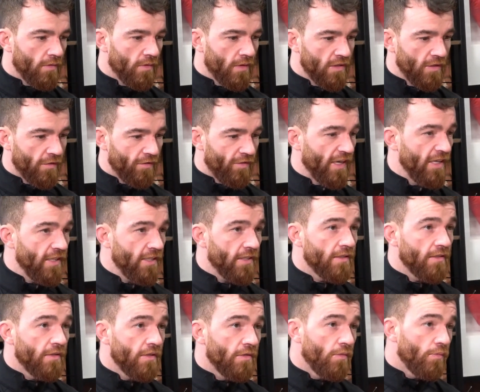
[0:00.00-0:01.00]
It's a fight.
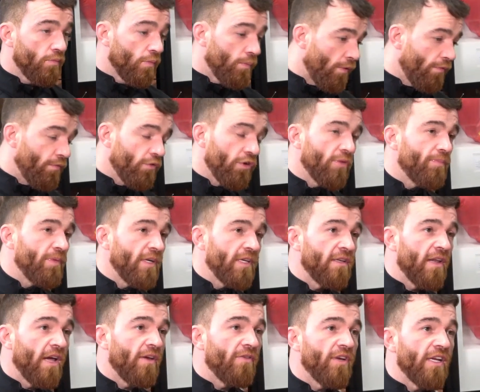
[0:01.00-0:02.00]
We're both gonna be in
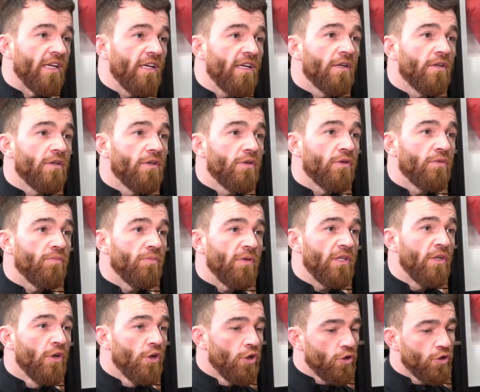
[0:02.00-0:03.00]
that ring. You know what I mean?